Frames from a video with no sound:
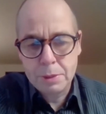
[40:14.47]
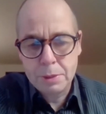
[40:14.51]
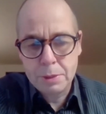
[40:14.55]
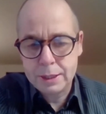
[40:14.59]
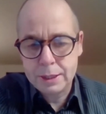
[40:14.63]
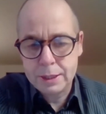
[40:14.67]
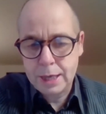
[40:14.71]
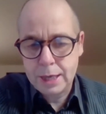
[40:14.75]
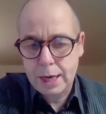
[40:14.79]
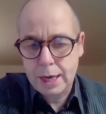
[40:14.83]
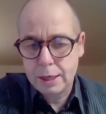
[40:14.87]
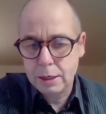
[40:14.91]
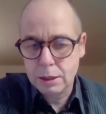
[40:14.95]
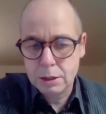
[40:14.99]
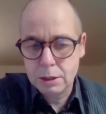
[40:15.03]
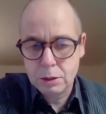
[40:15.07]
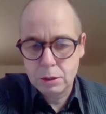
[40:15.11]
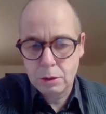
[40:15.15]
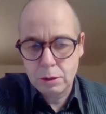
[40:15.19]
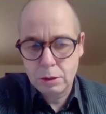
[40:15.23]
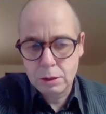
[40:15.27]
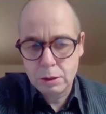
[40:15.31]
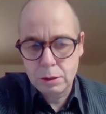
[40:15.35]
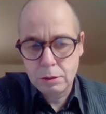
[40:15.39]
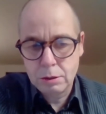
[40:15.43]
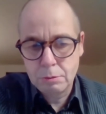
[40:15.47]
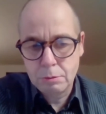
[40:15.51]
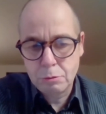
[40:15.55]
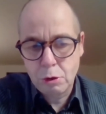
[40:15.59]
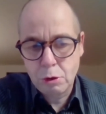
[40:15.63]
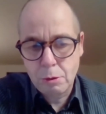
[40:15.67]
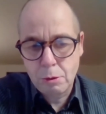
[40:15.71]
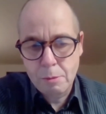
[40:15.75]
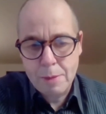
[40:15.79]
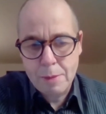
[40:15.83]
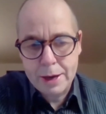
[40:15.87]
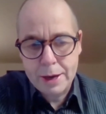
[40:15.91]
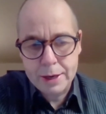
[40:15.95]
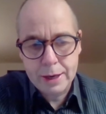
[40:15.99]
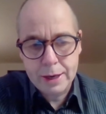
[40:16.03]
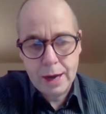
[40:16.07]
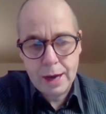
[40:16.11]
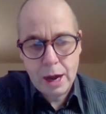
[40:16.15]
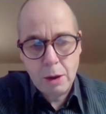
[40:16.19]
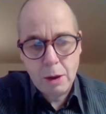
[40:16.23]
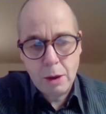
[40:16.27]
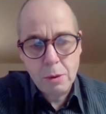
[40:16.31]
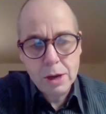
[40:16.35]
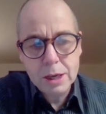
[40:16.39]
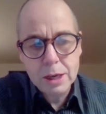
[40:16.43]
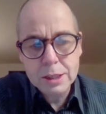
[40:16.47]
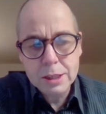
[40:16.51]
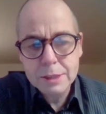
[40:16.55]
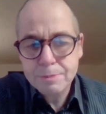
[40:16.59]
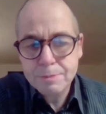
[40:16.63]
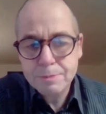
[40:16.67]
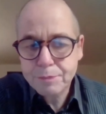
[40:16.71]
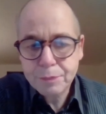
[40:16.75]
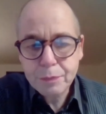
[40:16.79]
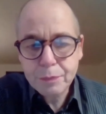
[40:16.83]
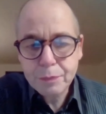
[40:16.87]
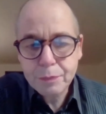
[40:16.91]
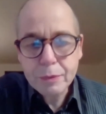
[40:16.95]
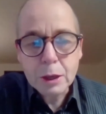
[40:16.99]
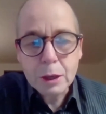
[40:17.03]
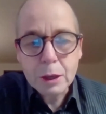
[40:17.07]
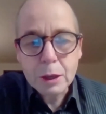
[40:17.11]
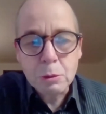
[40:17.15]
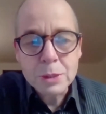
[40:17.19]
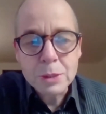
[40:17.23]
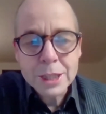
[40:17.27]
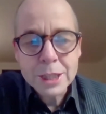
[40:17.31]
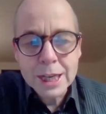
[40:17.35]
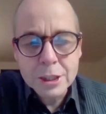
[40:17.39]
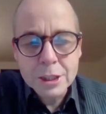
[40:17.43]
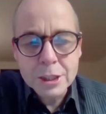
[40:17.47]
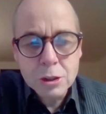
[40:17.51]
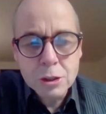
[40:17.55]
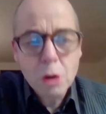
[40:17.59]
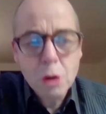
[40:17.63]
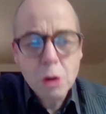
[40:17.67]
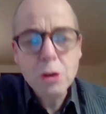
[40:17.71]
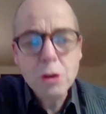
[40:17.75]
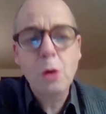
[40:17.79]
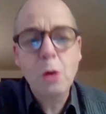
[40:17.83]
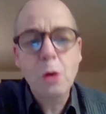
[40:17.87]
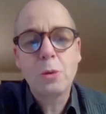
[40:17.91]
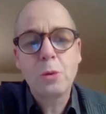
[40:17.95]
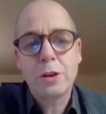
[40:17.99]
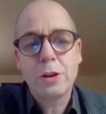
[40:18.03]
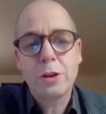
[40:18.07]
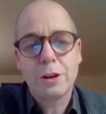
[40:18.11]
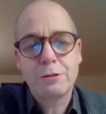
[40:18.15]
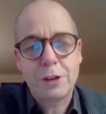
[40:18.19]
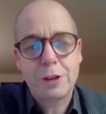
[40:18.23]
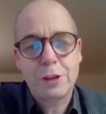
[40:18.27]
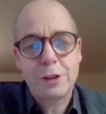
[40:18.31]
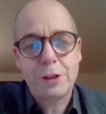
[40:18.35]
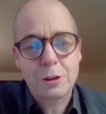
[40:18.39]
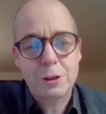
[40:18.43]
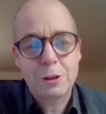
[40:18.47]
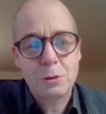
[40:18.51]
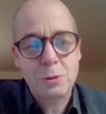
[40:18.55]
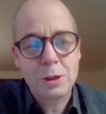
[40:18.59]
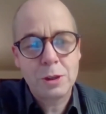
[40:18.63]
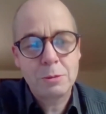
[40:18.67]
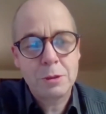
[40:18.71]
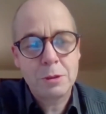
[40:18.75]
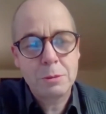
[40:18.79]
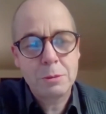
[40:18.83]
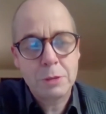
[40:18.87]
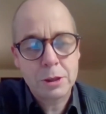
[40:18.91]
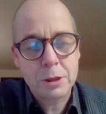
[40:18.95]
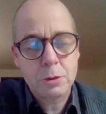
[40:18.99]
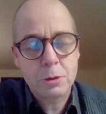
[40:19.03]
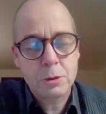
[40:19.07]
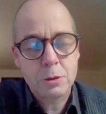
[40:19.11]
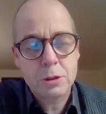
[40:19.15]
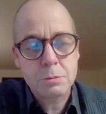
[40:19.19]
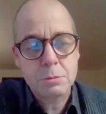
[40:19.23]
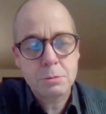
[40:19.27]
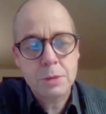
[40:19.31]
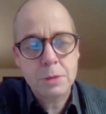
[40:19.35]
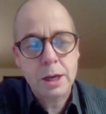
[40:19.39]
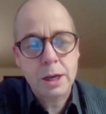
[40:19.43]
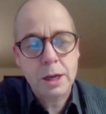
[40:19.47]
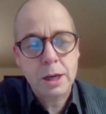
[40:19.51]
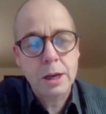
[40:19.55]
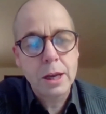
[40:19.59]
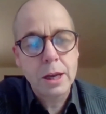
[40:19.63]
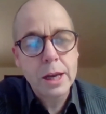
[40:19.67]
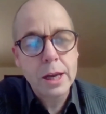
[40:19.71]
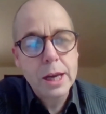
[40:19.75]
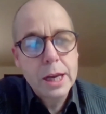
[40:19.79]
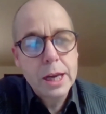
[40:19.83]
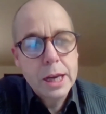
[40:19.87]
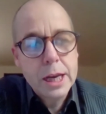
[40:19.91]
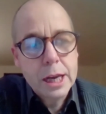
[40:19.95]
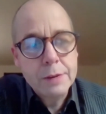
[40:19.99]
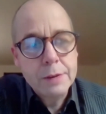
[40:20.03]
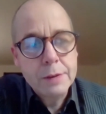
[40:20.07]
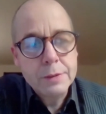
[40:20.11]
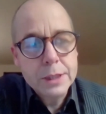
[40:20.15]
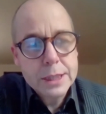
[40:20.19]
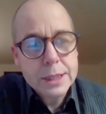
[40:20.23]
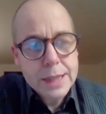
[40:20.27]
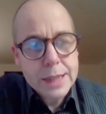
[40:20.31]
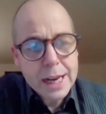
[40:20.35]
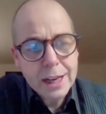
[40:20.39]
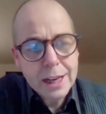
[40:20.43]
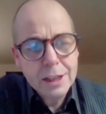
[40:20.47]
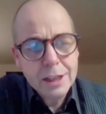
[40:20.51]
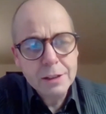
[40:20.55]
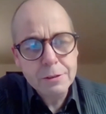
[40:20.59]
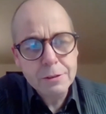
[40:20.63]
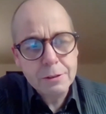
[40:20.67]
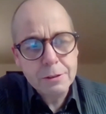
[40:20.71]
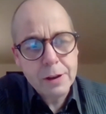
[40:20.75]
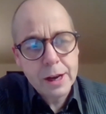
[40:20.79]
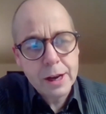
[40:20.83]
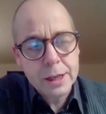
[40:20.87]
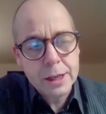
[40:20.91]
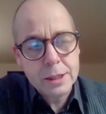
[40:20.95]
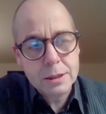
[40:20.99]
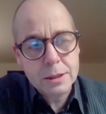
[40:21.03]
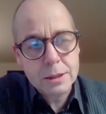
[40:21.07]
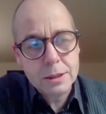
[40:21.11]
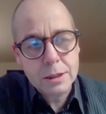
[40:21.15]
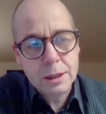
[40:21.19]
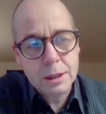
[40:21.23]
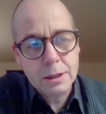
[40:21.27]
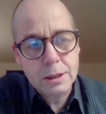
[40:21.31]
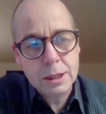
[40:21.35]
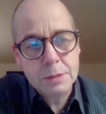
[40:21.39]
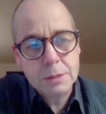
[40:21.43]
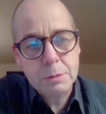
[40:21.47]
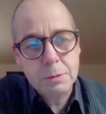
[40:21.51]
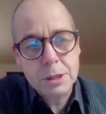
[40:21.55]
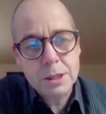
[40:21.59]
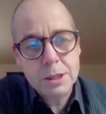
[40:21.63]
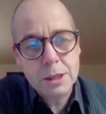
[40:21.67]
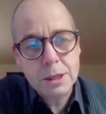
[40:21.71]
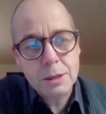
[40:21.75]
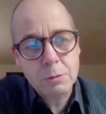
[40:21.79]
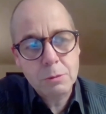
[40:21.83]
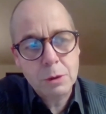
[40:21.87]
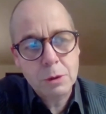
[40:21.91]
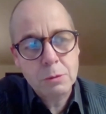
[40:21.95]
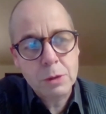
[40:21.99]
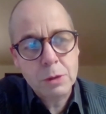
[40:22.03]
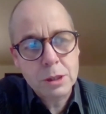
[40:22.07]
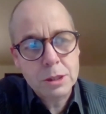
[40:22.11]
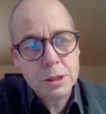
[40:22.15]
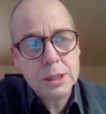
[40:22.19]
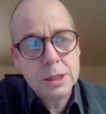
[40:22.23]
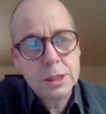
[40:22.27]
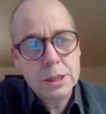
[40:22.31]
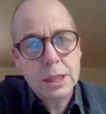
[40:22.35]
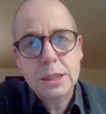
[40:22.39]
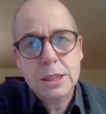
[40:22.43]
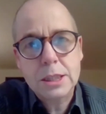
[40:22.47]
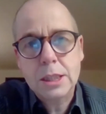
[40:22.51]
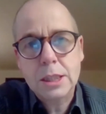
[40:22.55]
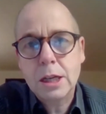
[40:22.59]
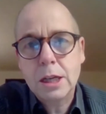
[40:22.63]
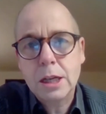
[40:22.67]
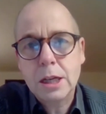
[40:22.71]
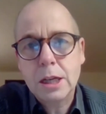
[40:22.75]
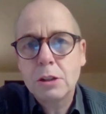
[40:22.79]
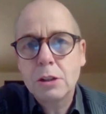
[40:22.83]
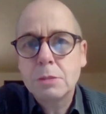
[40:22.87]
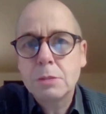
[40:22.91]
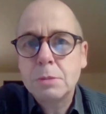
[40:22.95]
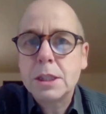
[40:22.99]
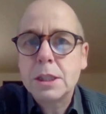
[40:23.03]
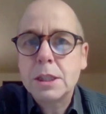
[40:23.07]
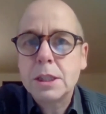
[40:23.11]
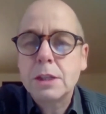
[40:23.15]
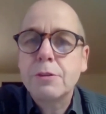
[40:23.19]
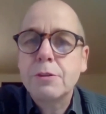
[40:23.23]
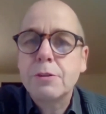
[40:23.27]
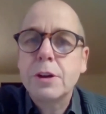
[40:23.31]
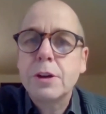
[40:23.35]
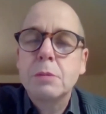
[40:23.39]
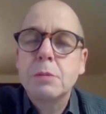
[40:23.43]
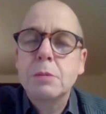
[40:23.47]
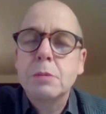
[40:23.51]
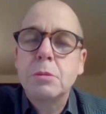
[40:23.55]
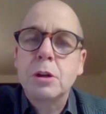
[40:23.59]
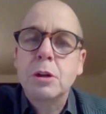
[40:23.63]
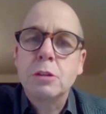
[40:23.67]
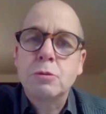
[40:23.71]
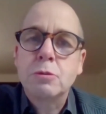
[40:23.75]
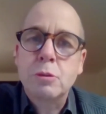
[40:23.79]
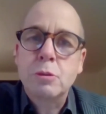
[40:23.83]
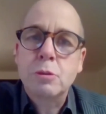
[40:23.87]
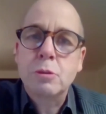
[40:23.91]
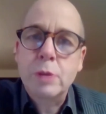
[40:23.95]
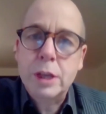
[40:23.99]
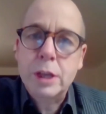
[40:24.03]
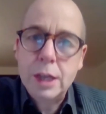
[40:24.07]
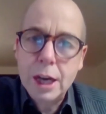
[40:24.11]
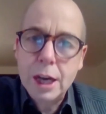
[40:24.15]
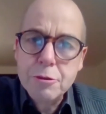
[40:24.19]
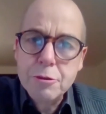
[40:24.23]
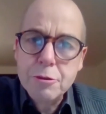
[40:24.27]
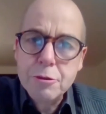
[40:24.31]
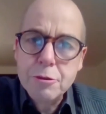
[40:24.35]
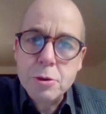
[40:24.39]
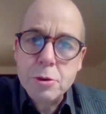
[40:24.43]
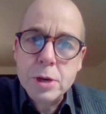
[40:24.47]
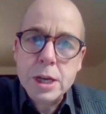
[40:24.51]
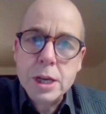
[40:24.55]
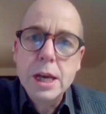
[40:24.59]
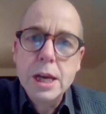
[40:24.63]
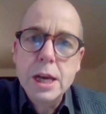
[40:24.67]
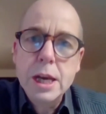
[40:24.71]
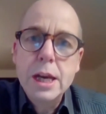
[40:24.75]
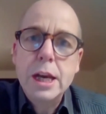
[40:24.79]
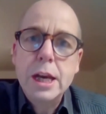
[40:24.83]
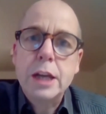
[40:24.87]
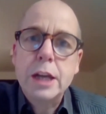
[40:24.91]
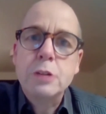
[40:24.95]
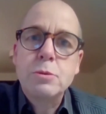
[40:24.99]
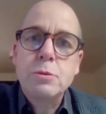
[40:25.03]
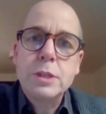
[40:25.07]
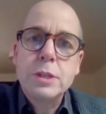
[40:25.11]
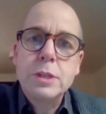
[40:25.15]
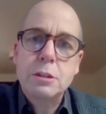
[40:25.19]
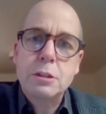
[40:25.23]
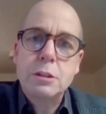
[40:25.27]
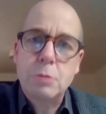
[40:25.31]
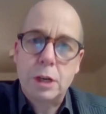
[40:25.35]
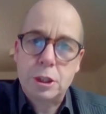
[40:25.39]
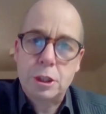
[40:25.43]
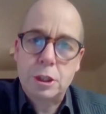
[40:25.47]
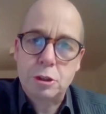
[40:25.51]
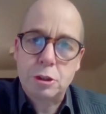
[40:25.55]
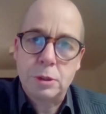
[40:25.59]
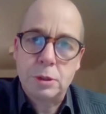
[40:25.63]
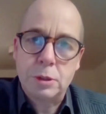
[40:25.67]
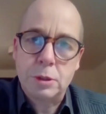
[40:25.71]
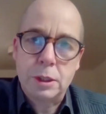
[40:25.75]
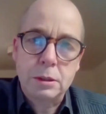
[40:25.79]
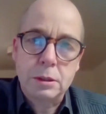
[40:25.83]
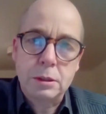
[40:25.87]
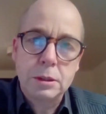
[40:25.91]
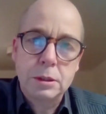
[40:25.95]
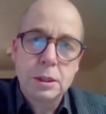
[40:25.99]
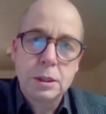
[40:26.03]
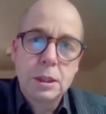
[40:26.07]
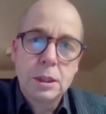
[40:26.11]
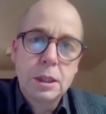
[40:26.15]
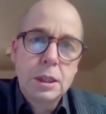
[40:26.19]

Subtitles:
compensate certain problematic areas, which has not only affected women, but also men. In the second phase, and that's basically what we're discussing now, is basically thinking about the recovery and restructuring.